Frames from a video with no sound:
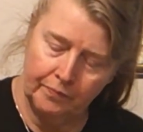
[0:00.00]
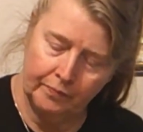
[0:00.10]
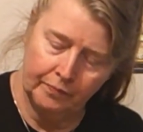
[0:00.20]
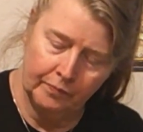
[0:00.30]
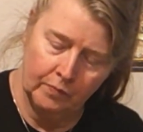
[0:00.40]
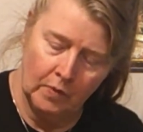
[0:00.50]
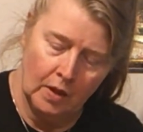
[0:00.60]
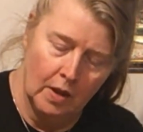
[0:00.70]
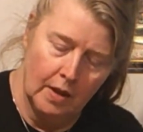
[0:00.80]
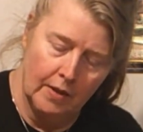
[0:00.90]

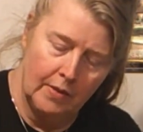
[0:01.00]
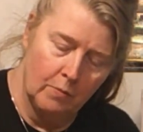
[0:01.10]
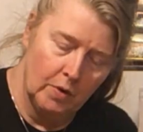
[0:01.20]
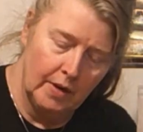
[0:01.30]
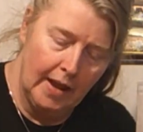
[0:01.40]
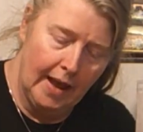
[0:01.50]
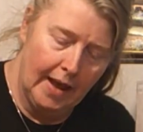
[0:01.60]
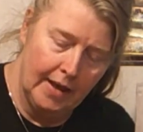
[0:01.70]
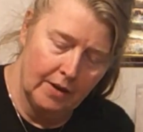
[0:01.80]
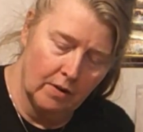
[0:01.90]
And then we're going to
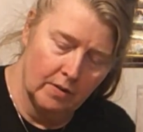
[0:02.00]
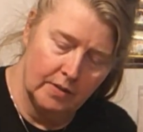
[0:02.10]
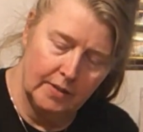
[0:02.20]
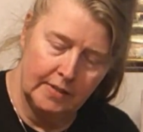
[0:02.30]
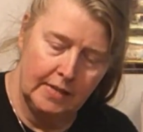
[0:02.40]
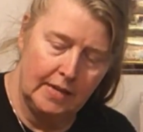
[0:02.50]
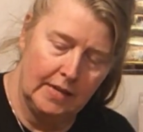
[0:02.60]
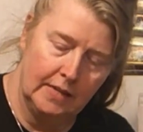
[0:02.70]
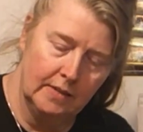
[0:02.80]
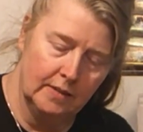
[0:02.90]
add our
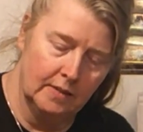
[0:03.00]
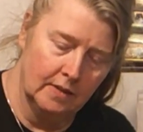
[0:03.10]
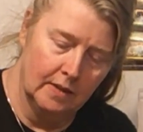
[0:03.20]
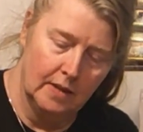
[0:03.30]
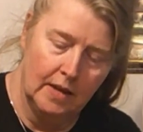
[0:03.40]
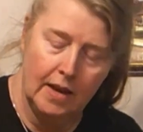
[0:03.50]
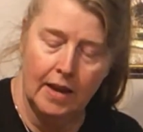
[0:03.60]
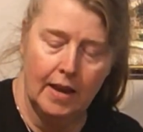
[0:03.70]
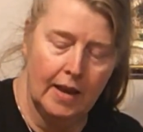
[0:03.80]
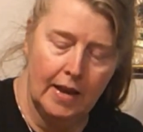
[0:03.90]
seeds.
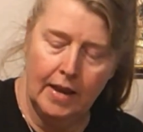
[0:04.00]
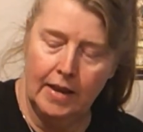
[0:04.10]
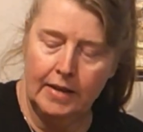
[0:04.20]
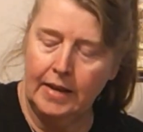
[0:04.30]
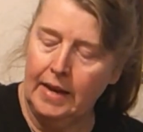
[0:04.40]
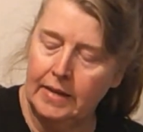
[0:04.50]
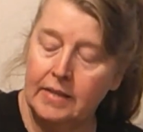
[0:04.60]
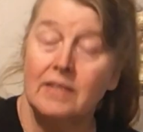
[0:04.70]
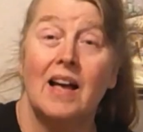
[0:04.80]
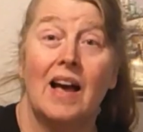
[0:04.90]
And again, it
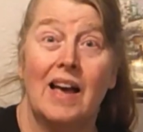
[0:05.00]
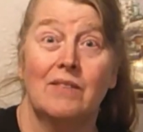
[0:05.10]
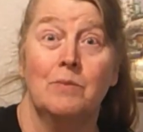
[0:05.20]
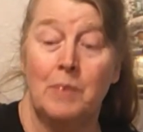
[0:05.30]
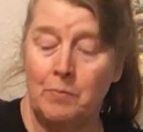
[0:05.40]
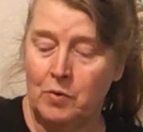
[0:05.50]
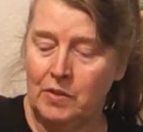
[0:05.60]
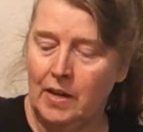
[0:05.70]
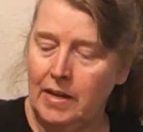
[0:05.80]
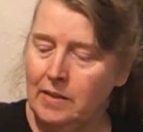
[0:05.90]
does not have to be
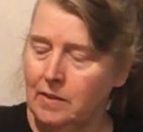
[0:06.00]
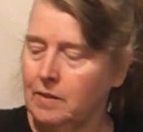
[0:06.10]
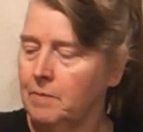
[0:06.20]
precise.